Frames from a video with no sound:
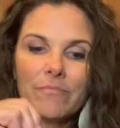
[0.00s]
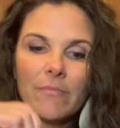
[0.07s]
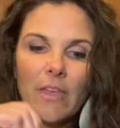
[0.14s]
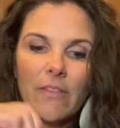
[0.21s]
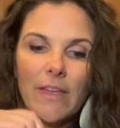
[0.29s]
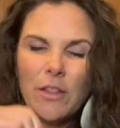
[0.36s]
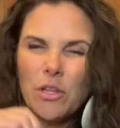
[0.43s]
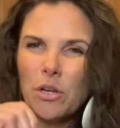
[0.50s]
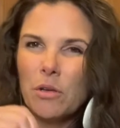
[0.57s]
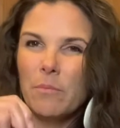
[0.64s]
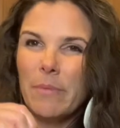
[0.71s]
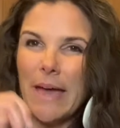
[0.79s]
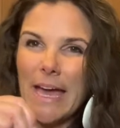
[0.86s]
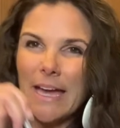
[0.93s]
like little
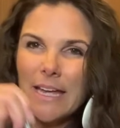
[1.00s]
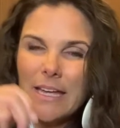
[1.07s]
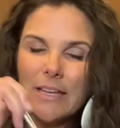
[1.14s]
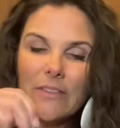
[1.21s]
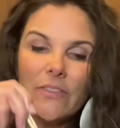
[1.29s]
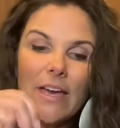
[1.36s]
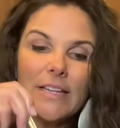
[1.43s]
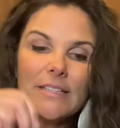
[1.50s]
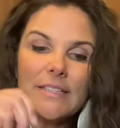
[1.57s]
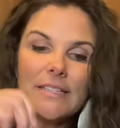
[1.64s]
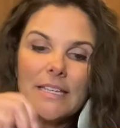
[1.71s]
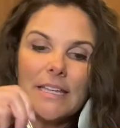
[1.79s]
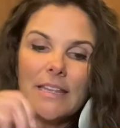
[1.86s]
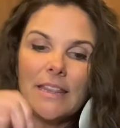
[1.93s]
bag that's
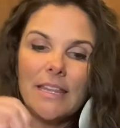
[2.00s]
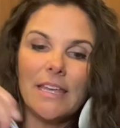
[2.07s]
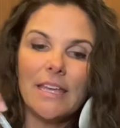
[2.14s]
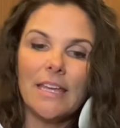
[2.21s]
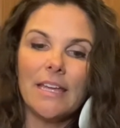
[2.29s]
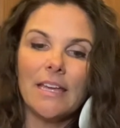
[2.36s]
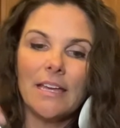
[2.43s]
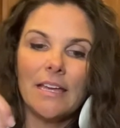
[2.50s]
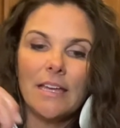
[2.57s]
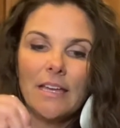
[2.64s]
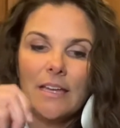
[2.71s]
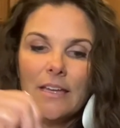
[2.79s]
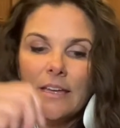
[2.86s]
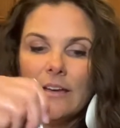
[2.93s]
in the
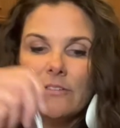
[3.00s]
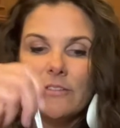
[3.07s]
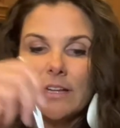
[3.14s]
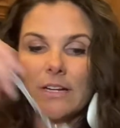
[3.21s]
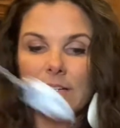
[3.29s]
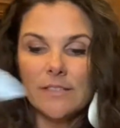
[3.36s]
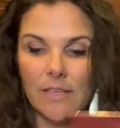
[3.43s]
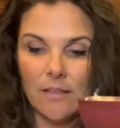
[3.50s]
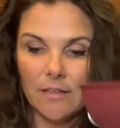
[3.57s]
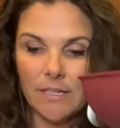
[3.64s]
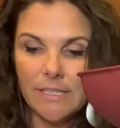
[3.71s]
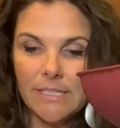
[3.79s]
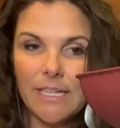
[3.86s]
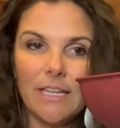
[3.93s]
Flairosol
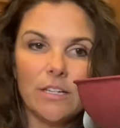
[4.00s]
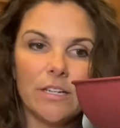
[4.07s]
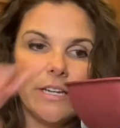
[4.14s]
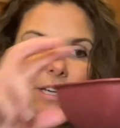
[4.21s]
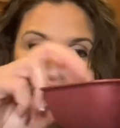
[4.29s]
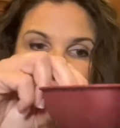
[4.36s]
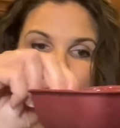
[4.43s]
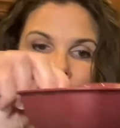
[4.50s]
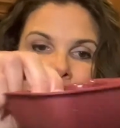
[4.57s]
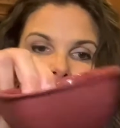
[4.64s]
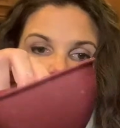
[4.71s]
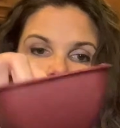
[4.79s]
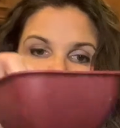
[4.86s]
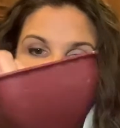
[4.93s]
container here.
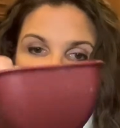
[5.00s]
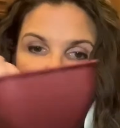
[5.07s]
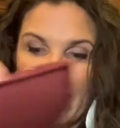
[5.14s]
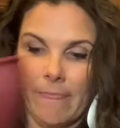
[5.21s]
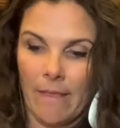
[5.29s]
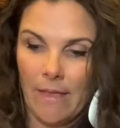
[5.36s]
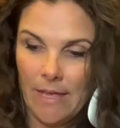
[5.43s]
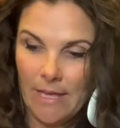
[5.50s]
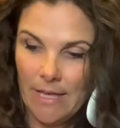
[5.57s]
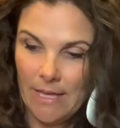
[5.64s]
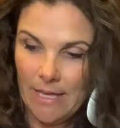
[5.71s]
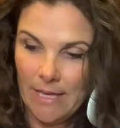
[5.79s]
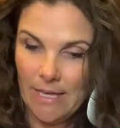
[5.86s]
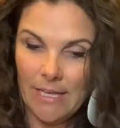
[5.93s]

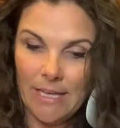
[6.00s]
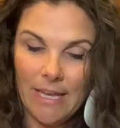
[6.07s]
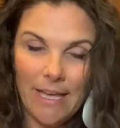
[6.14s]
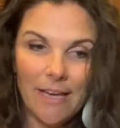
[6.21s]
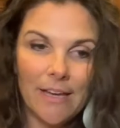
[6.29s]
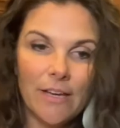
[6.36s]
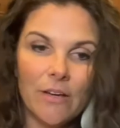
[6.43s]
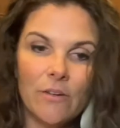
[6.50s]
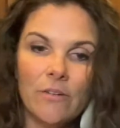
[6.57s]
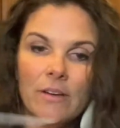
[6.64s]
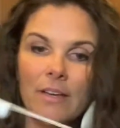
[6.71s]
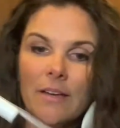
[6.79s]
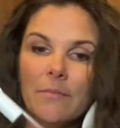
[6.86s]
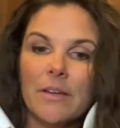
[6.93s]
And now
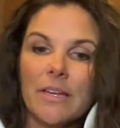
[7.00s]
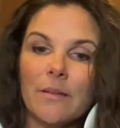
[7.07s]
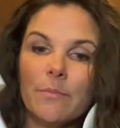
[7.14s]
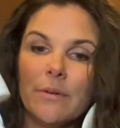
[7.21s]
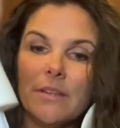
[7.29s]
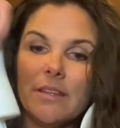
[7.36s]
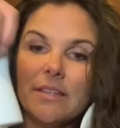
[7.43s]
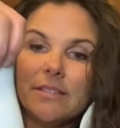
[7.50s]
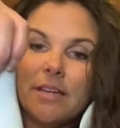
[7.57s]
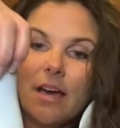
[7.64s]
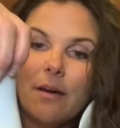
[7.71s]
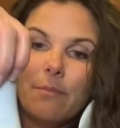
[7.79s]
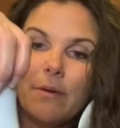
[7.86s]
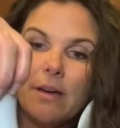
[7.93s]
I'm gonna put the
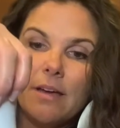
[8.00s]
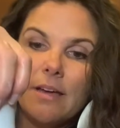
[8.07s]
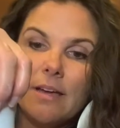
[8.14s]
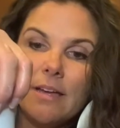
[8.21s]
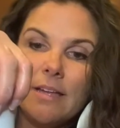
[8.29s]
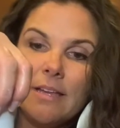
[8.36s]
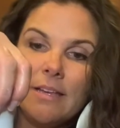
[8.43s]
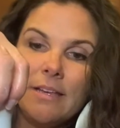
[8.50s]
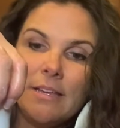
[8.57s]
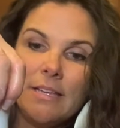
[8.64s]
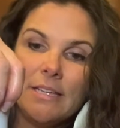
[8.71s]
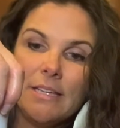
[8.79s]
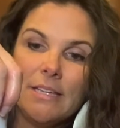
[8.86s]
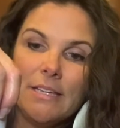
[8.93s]
top
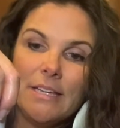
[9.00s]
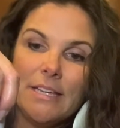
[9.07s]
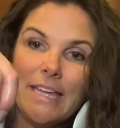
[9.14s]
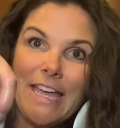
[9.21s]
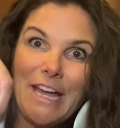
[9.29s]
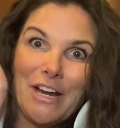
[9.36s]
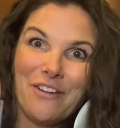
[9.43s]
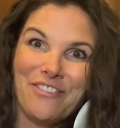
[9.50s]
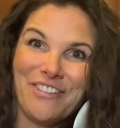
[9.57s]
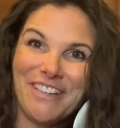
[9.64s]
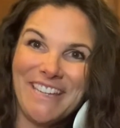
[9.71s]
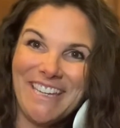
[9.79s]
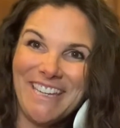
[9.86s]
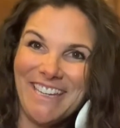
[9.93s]
on
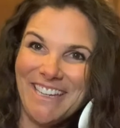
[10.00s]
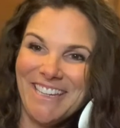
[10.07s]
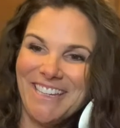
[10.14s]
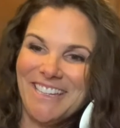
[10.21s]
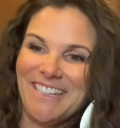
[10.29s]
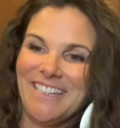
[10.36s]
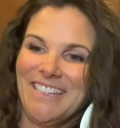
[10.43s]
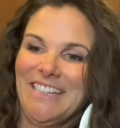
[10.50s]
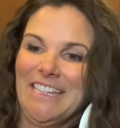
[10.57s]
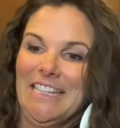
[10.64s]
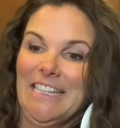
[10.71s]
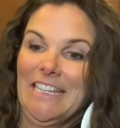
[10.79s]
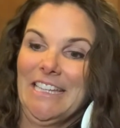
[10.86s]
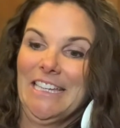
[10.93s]
carefully.
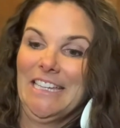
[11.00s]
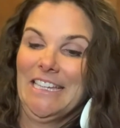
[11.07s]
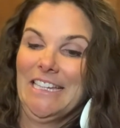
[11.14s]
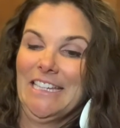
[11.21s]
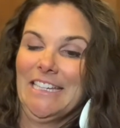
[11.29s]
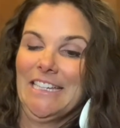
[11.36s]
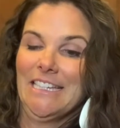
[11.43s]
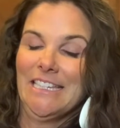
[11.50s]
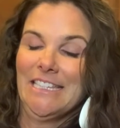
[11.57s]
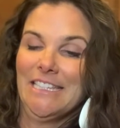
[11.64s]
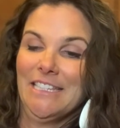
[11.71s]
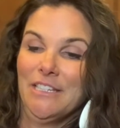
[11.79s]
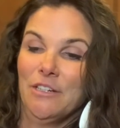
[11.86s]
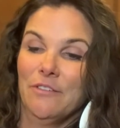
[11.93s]
It
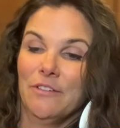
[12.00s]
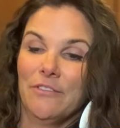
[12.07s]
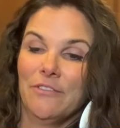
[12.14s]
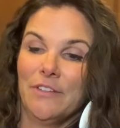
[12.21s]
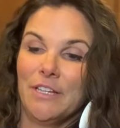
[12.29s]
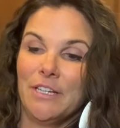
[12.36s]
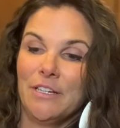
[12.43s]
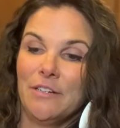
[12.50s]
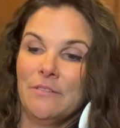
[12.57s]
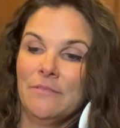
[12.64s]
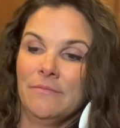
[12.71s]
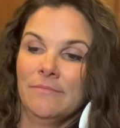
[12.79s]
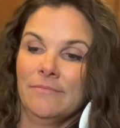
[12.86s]
didn't overflow.